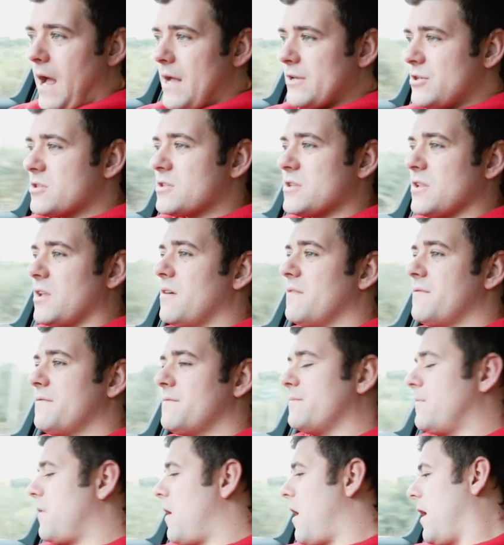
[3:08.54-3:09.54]
I just love
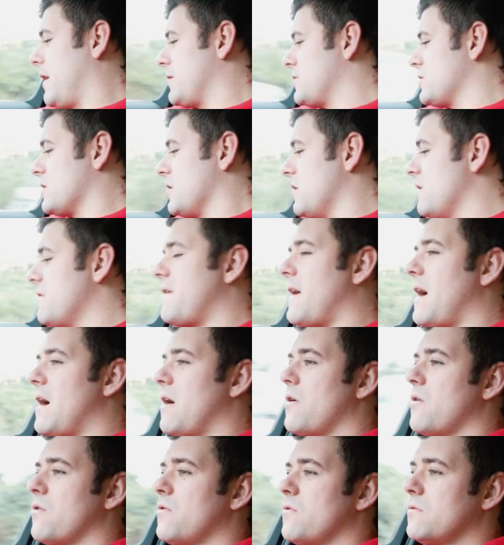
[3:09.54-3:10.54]

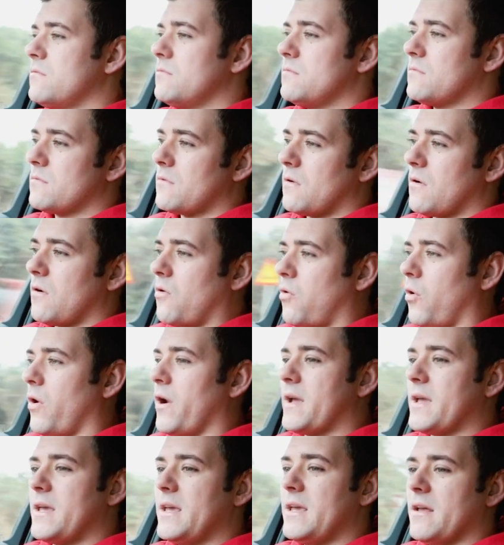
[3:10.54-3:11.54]
how
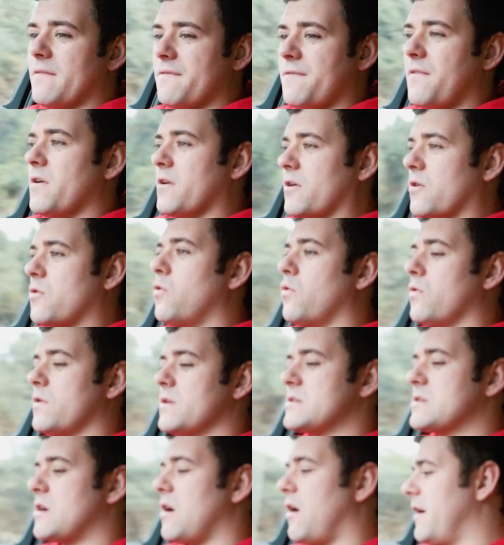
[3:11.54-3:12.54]
quirky and fun and cool
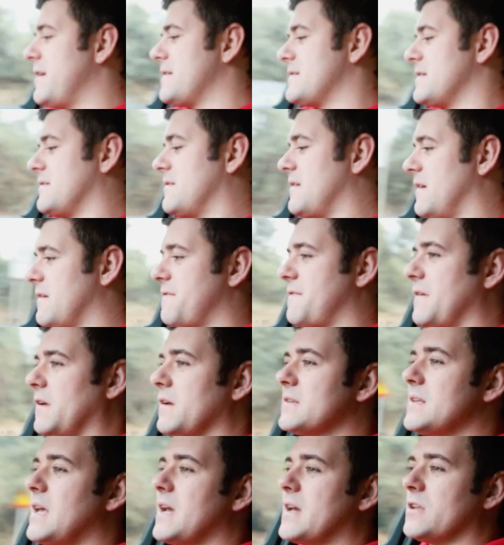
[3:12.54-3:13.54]
this car is. It
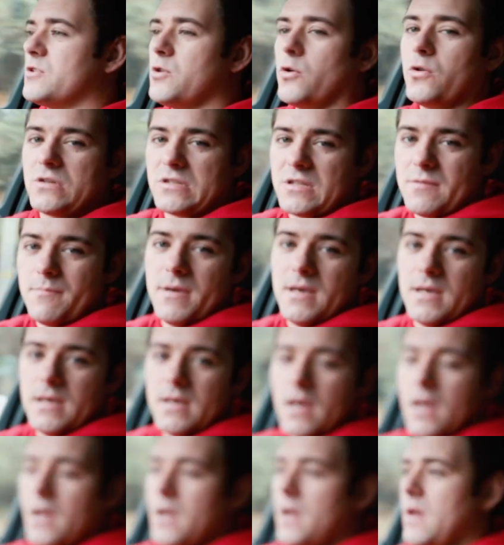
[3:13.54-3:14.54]
feels like it talks to
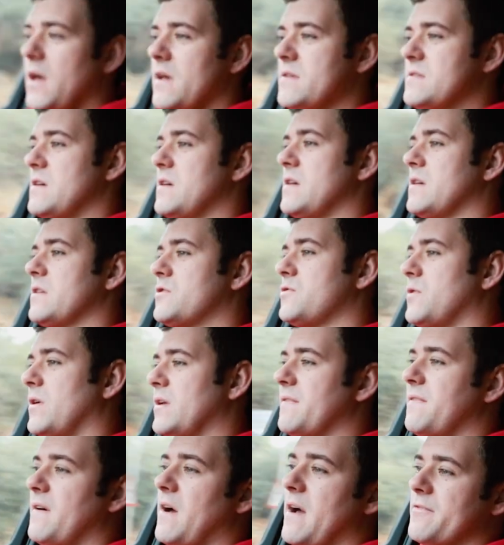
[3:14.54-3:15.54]
me as a
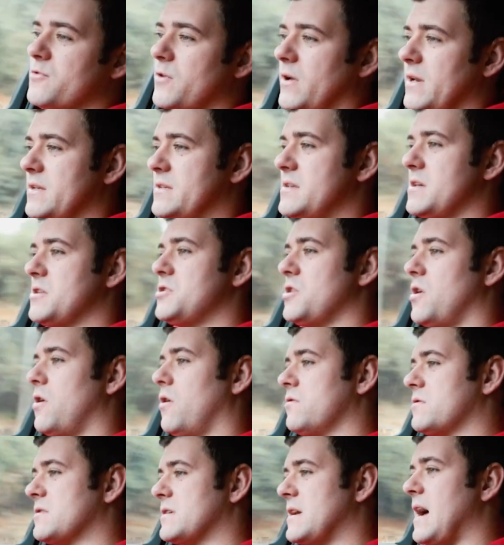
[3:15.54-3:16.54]

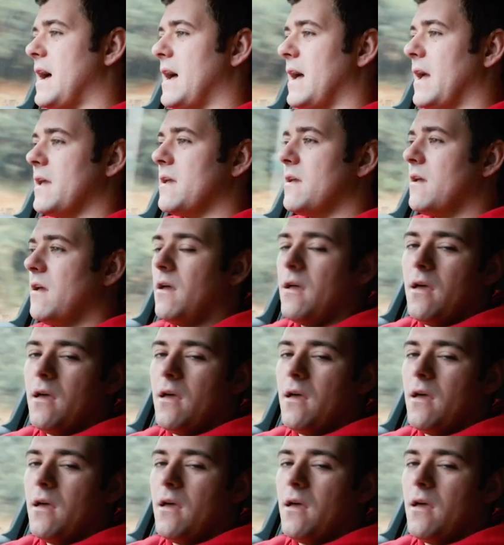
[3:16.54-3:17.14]
26-year-old guy